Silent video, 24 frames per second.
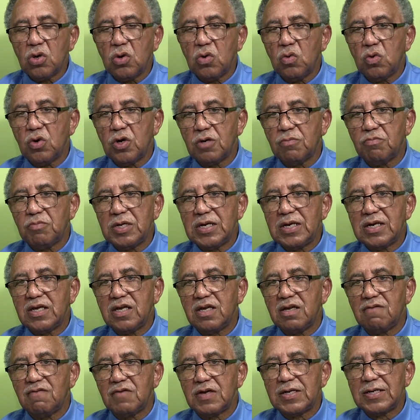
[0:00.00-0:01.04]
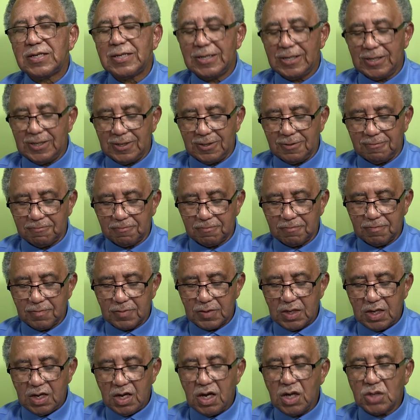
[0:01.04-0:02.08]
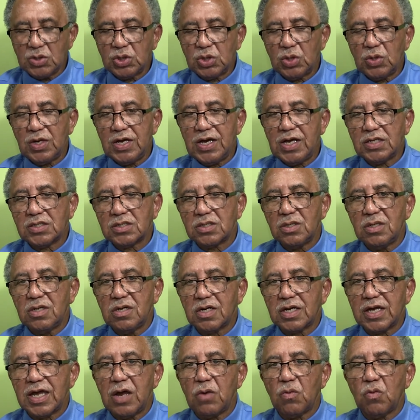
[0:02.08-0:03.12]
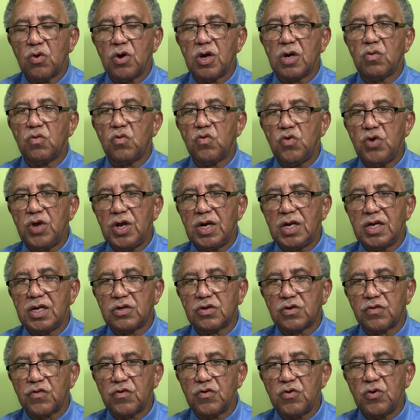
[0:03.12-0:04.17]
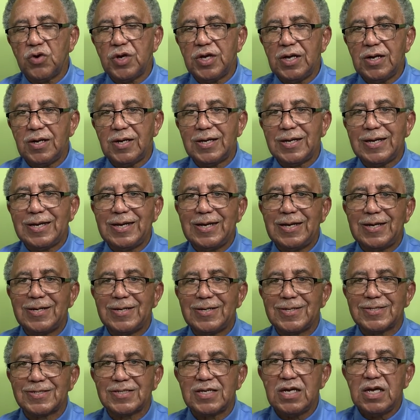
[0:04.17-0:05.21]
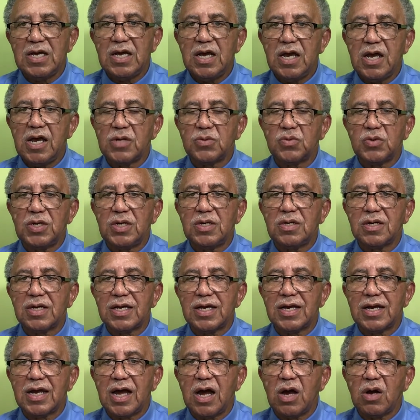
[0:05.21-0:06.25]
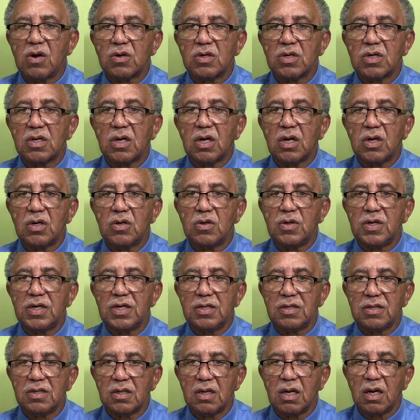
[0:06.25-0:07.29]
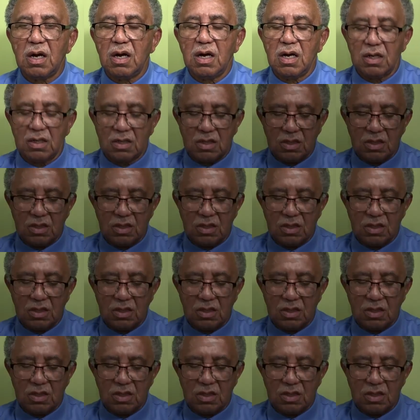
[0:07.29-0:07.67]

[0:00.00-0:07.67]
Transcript: who would believe in him. And so let's look at what really true healing is as we look at our concluding uh,